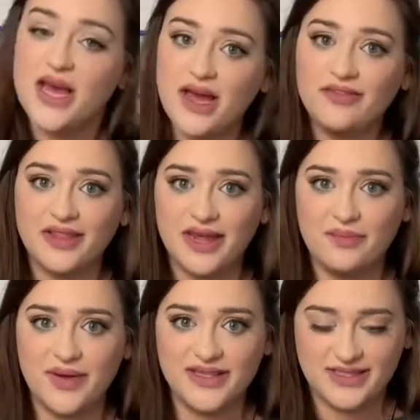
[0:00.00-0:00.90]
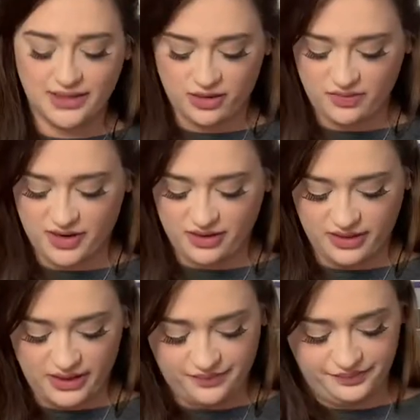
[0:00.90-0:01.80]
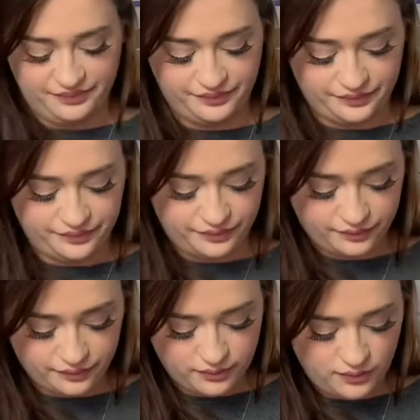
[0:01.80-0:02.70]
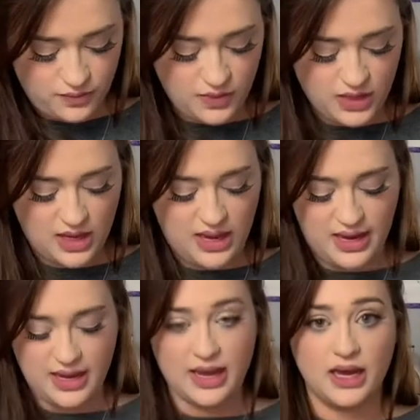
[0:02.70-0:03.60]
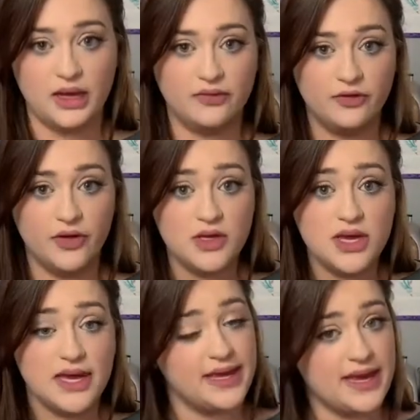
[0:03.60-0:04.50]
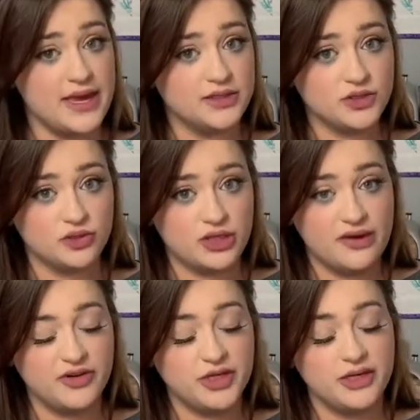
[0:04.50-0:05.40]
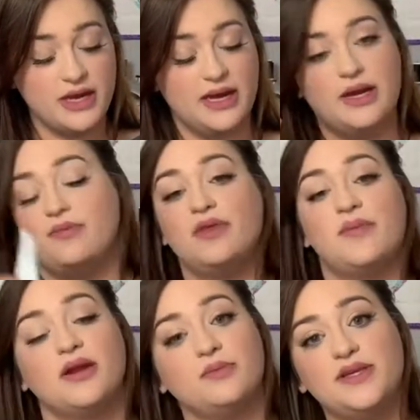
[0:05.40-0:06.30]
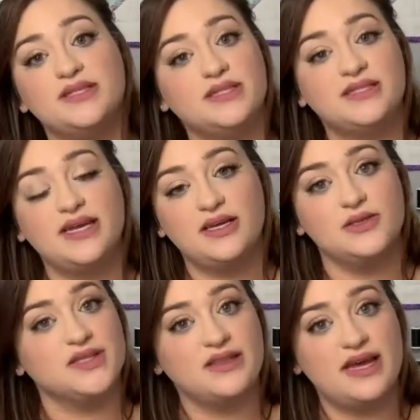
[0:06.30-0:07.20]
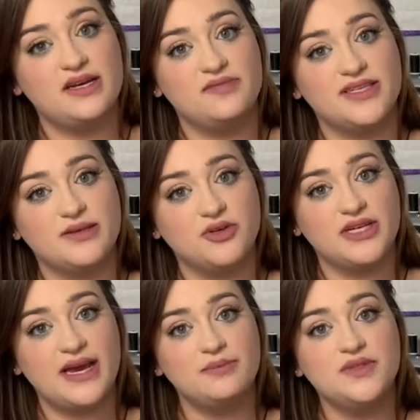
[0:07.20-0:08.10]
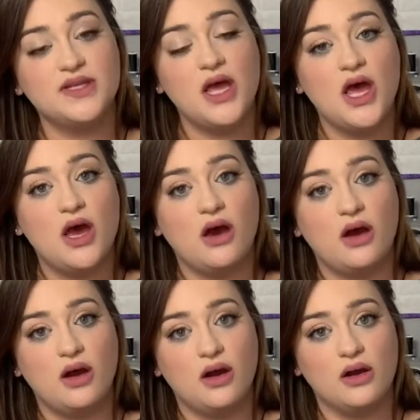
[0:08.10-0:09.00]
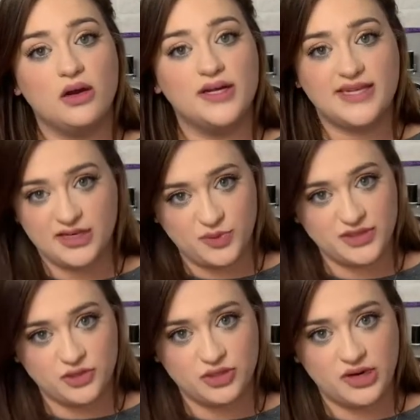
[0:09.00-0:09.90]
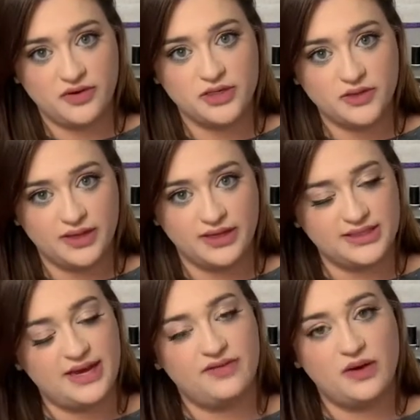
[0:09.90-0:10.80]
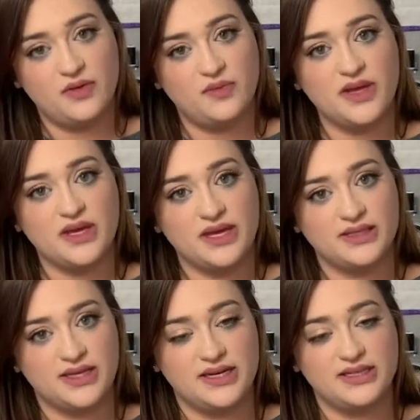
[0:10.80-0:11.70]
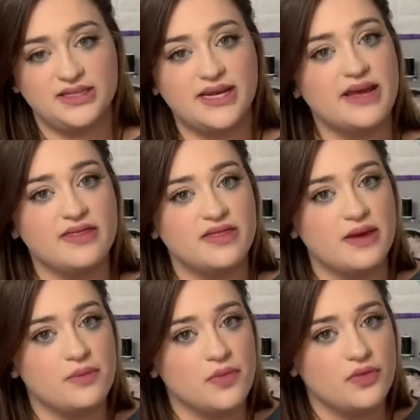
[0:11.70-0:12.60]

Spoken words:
A lot of pens in here apparently. I have a screwdriver. The metal pieces that I use at the end of my zipper tabs are attached by a screwdriver, so I like to have that with me in case I need to tighten them